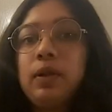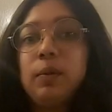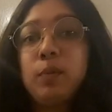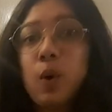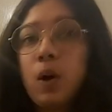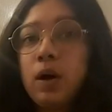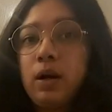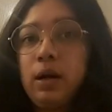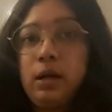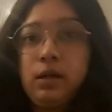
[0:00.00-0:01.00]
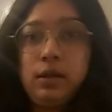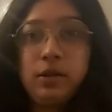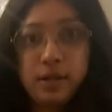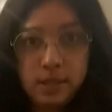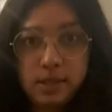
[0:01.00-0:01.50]
the more
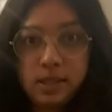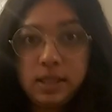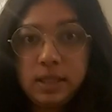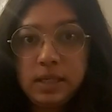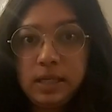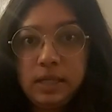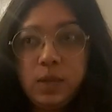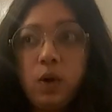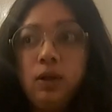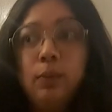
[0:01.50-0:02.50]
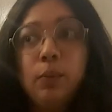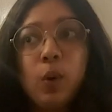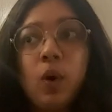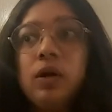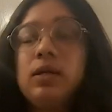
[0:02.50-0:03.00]
the resistance is, or the
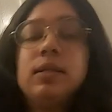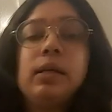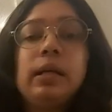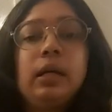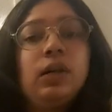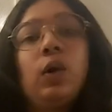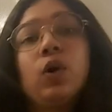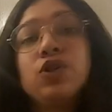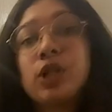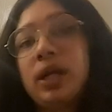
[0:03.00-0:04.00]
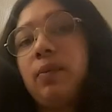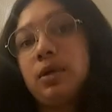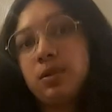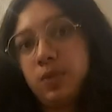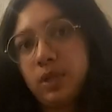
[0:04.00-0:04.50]
more is the guilt or shame
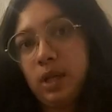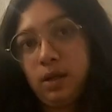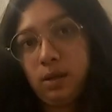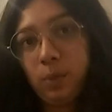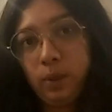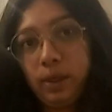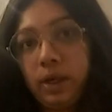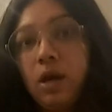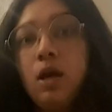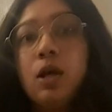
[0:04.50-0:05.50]
associated with it.